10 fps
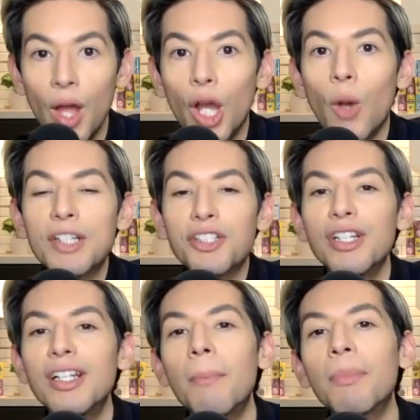
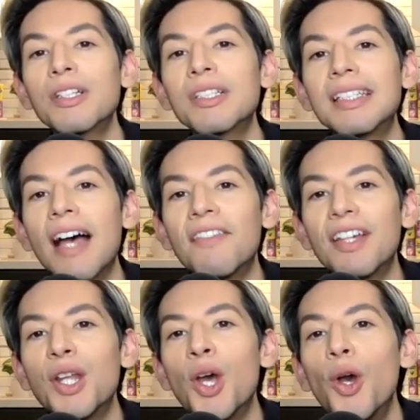Question number
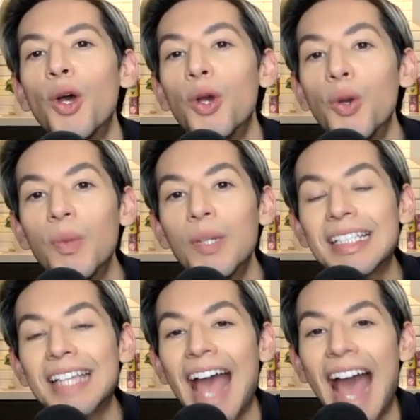seven Who was
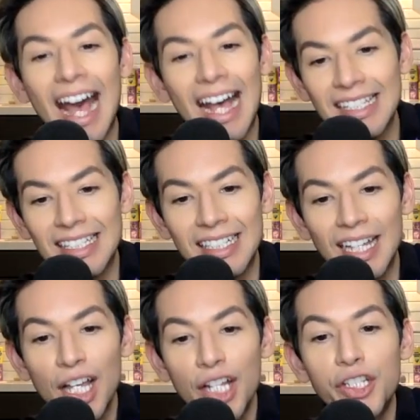cast
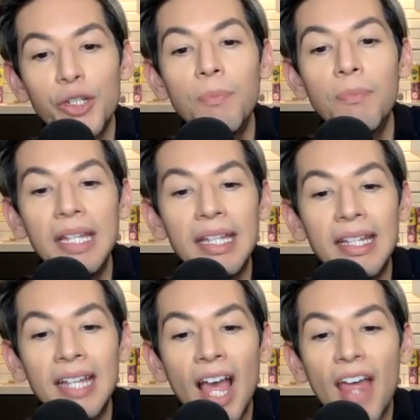to
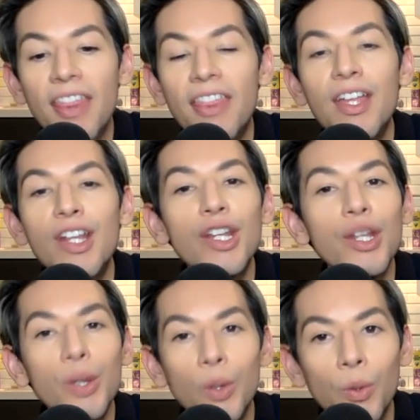be the
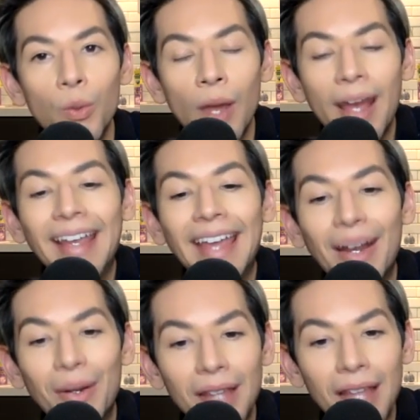new
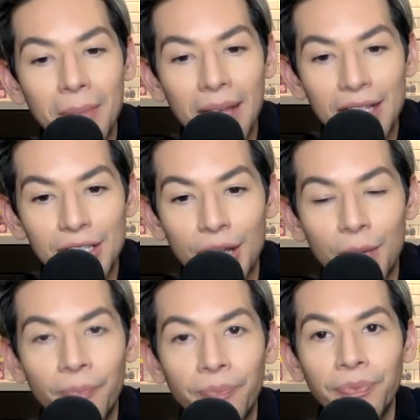Caroline
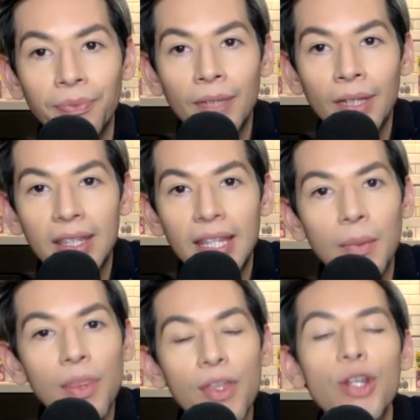Manzo? They
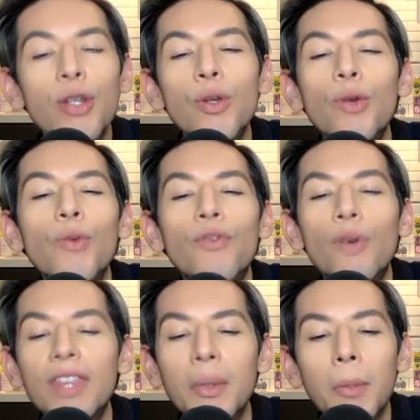were the new.
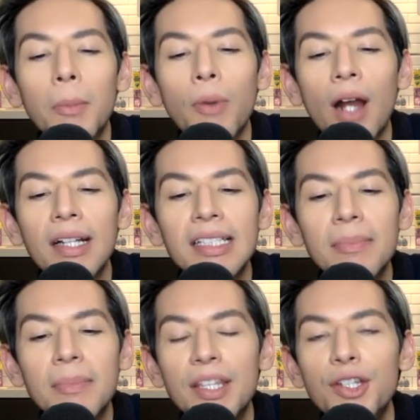They were brought in to
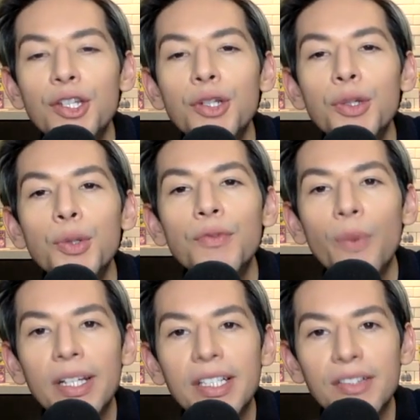be the new
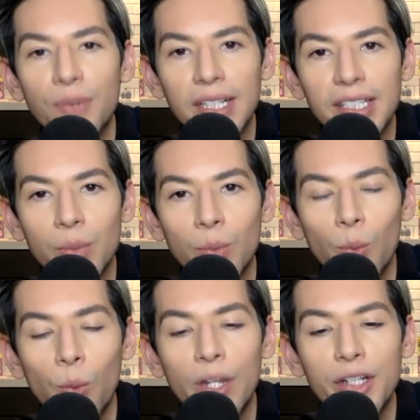voice of reason.
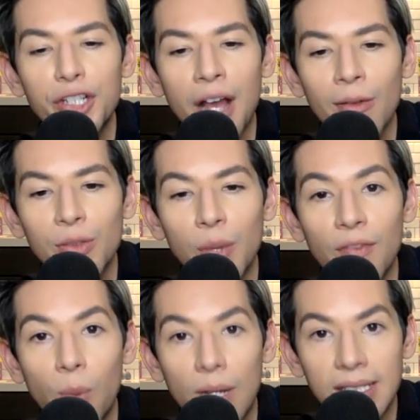Which
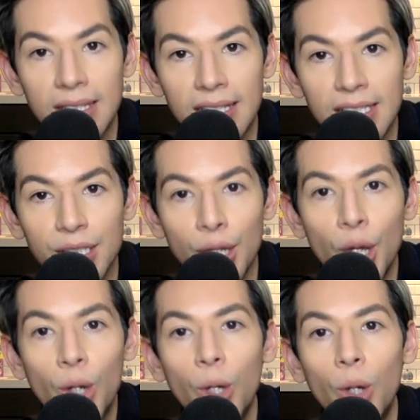housewife was this?
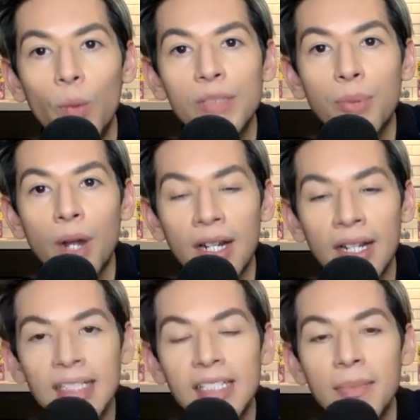Who was brought
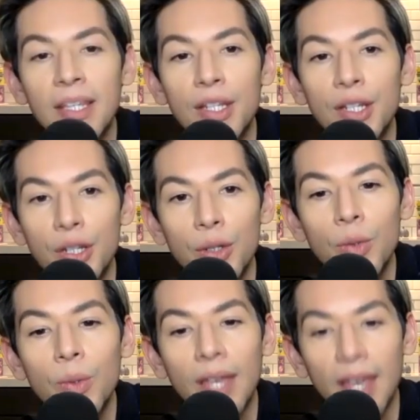in to be the
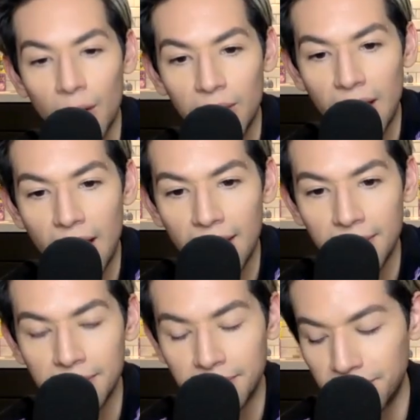new Caroline?
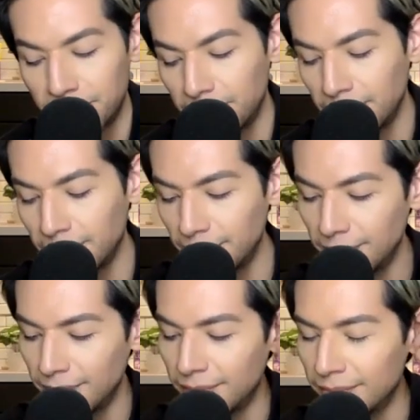
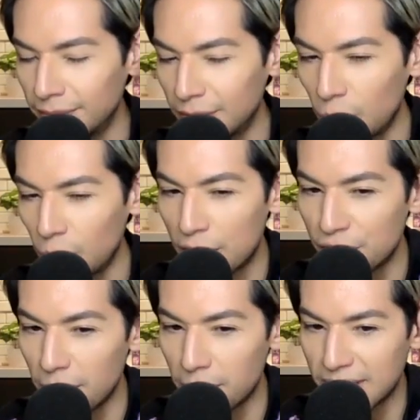Question
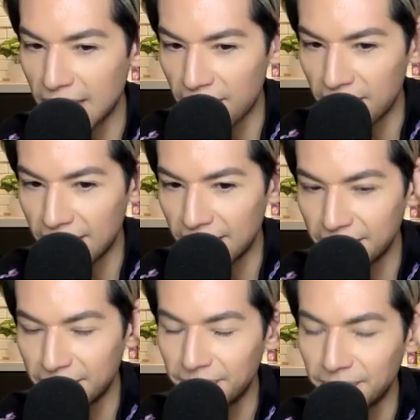number seven.
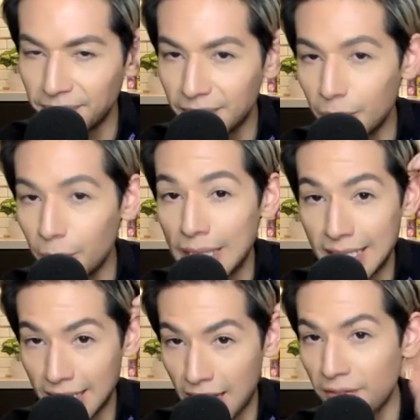We
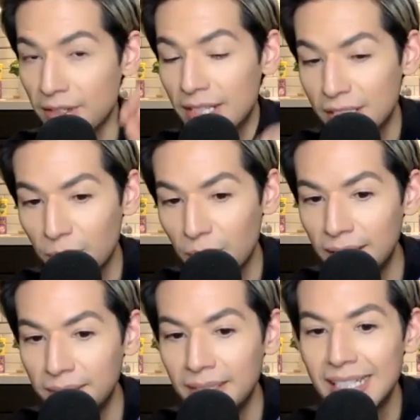did cover this
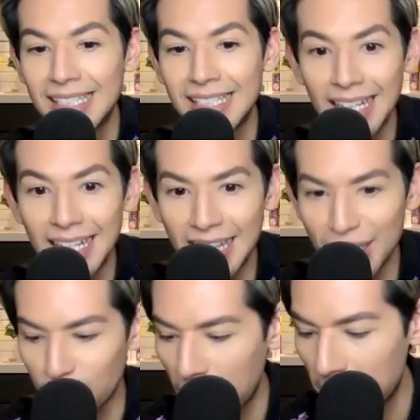one. Siggy,
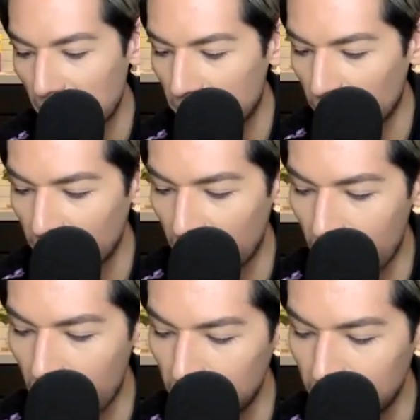that's right, my boy
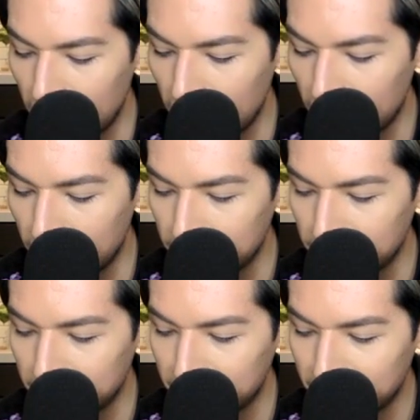Ollie.
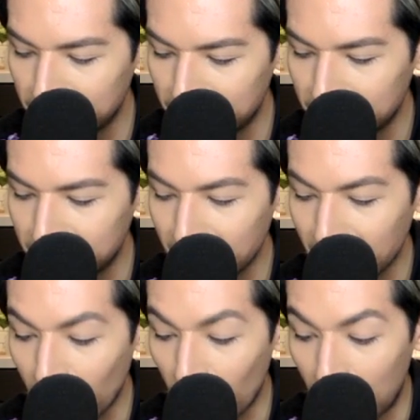
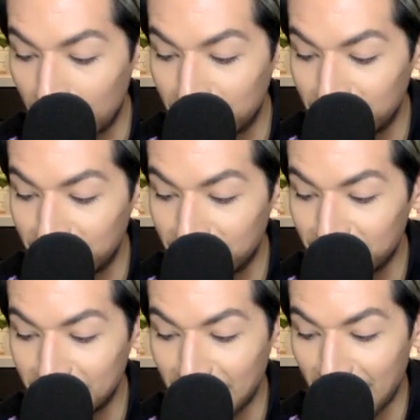Wow,
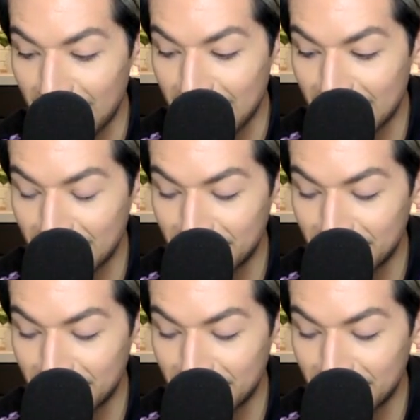guys,